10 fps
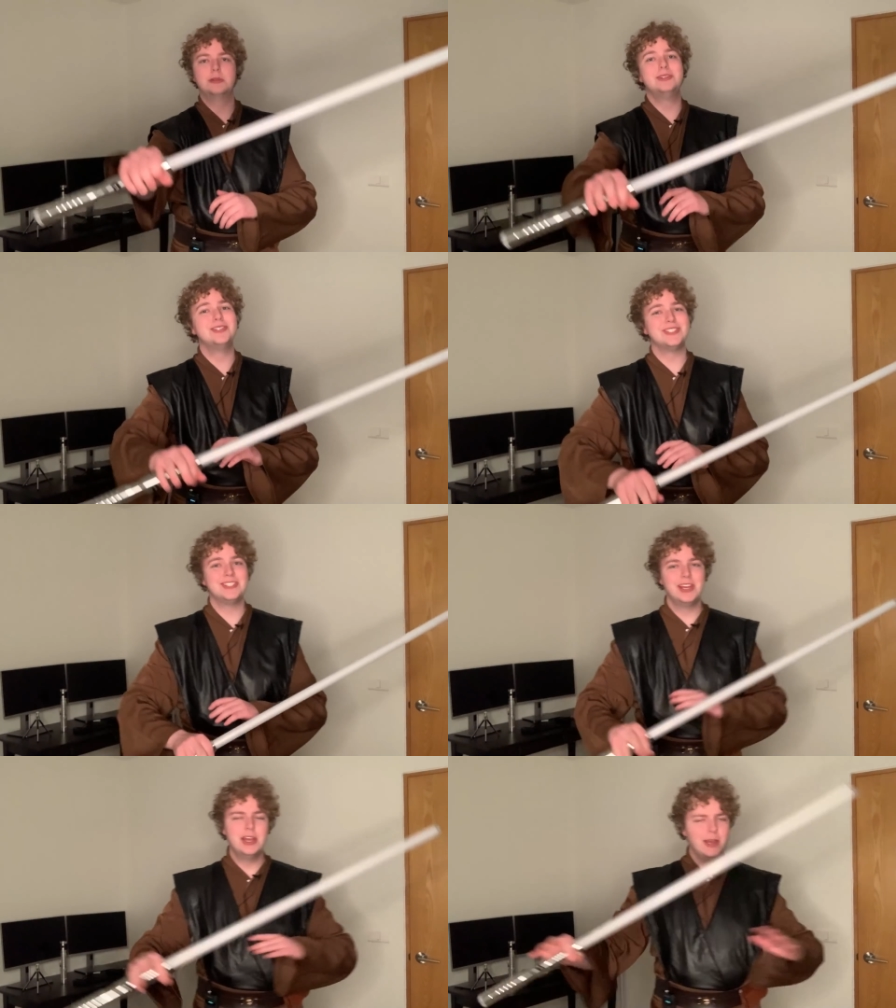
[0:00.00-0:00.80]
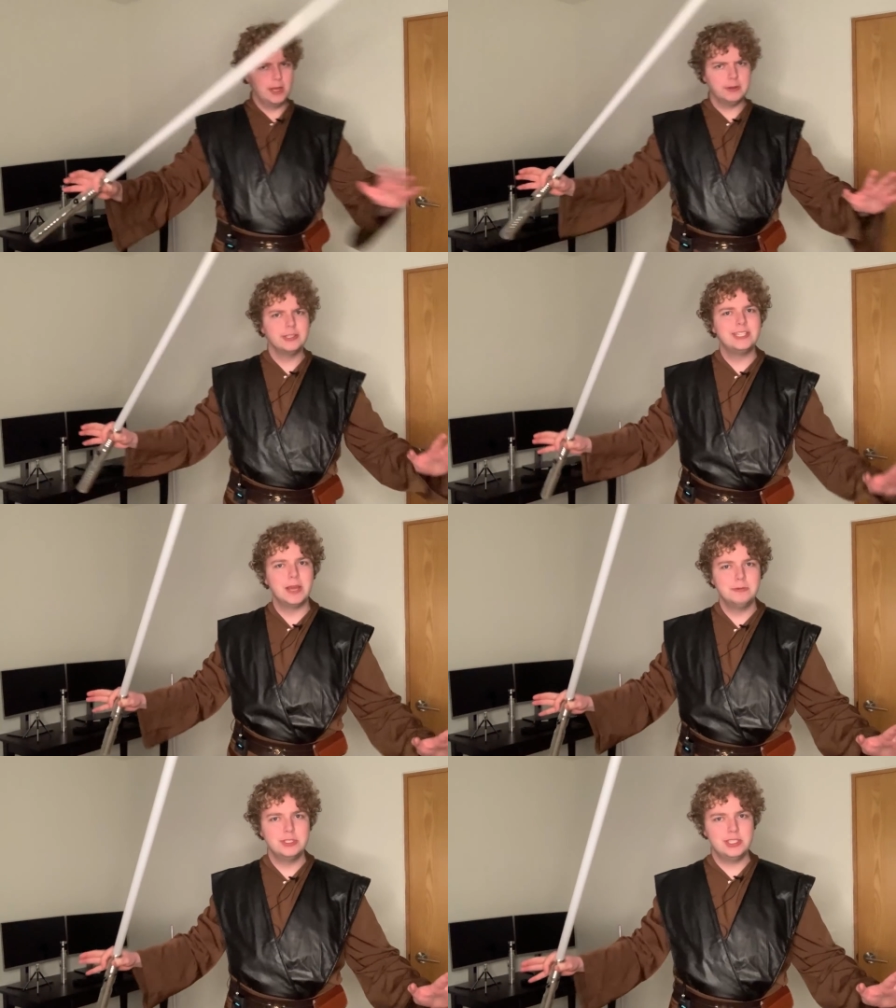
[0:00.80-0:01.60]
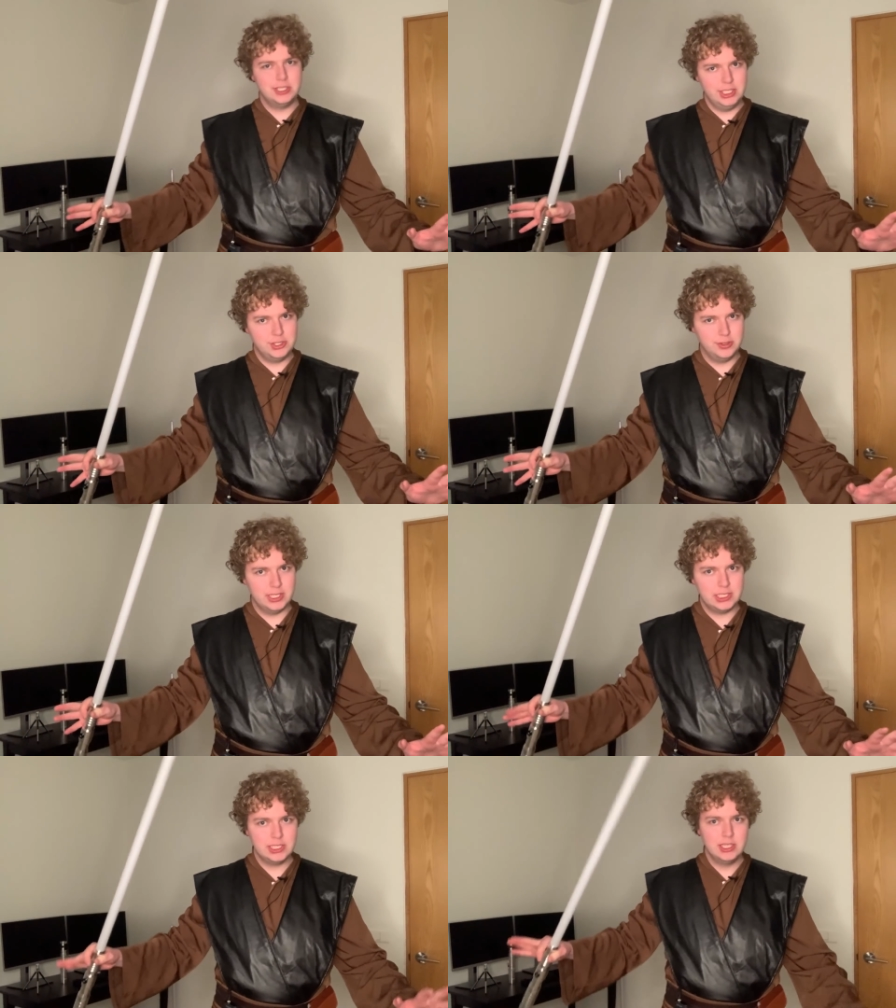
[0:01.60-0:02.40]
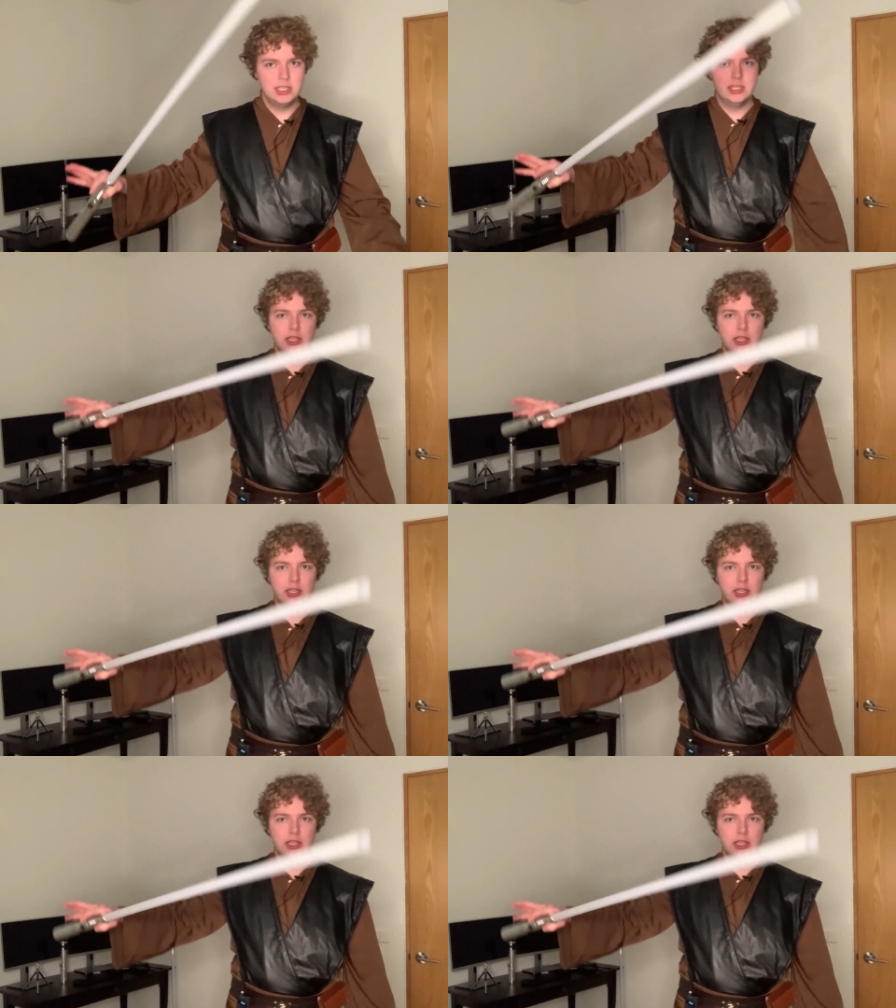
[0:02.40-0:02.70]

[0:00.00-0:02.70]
I'm going to attempt to teach you this.